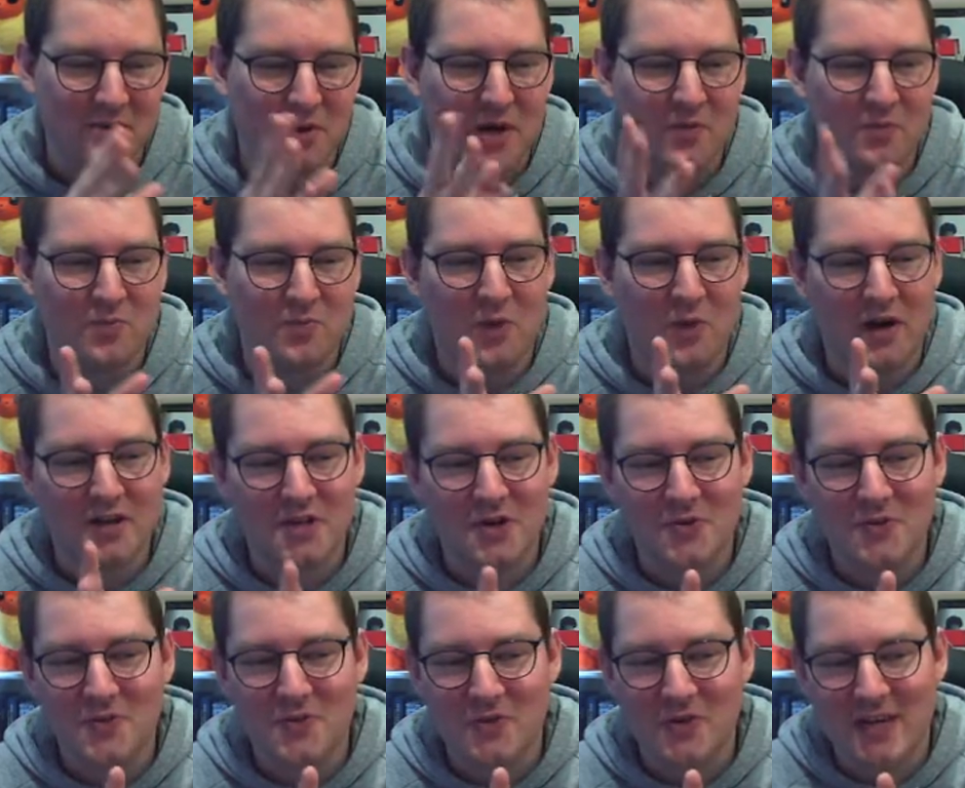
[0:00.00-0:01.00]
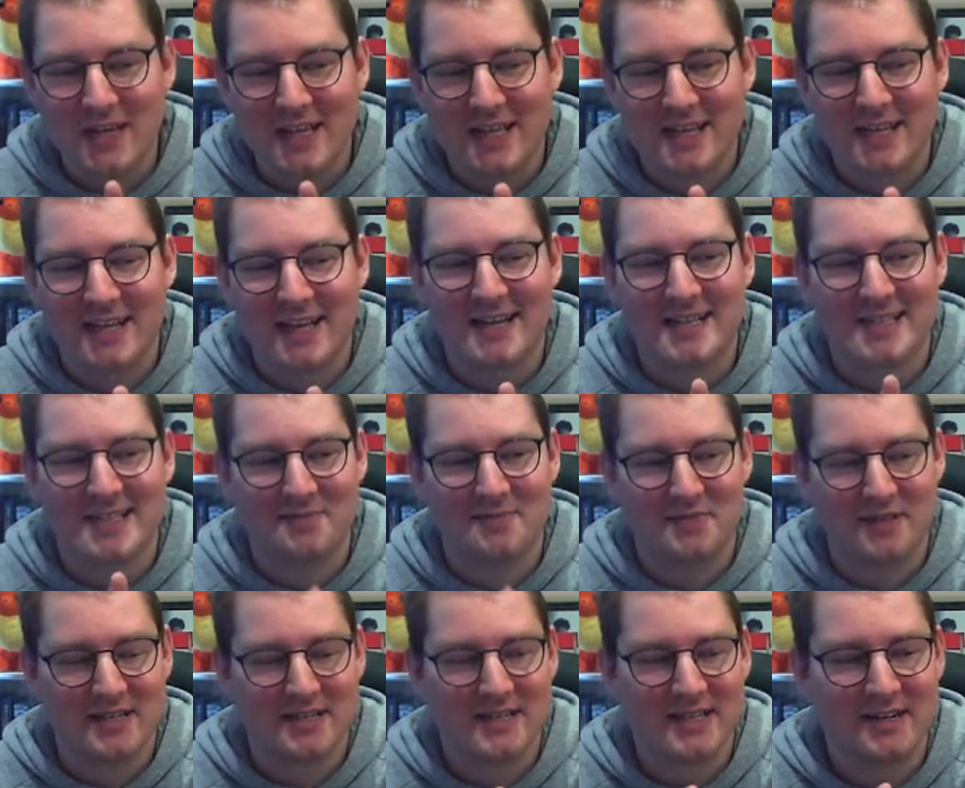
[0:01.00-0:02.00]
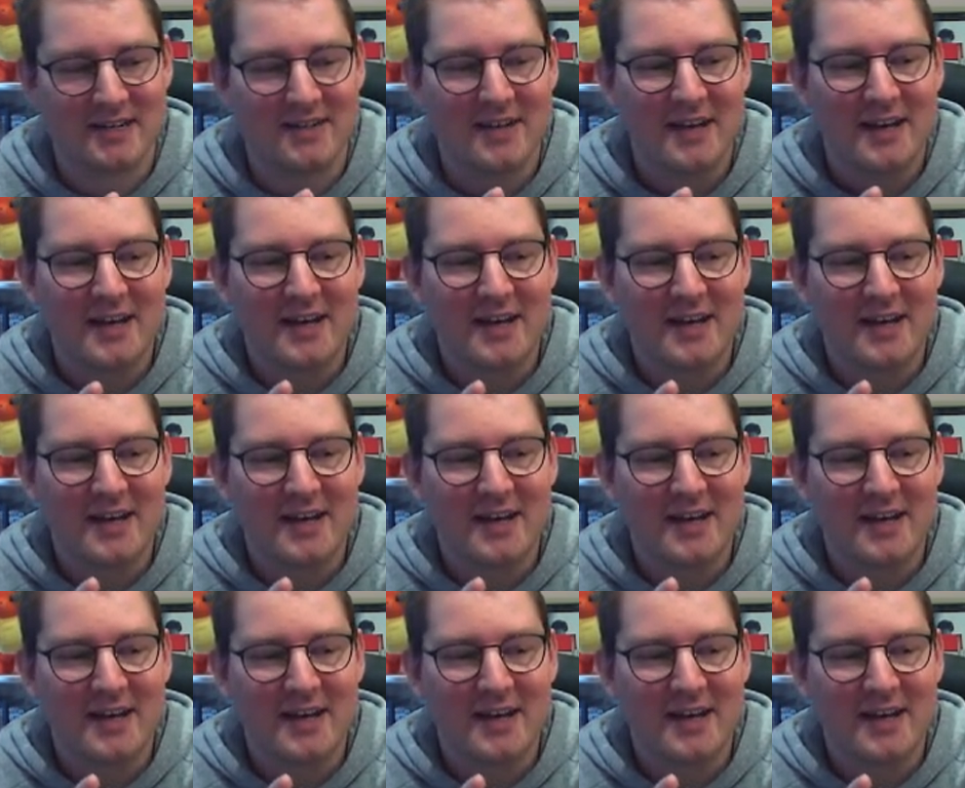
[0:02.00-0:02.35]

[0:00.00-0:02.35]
what I don't really like is the playstyle,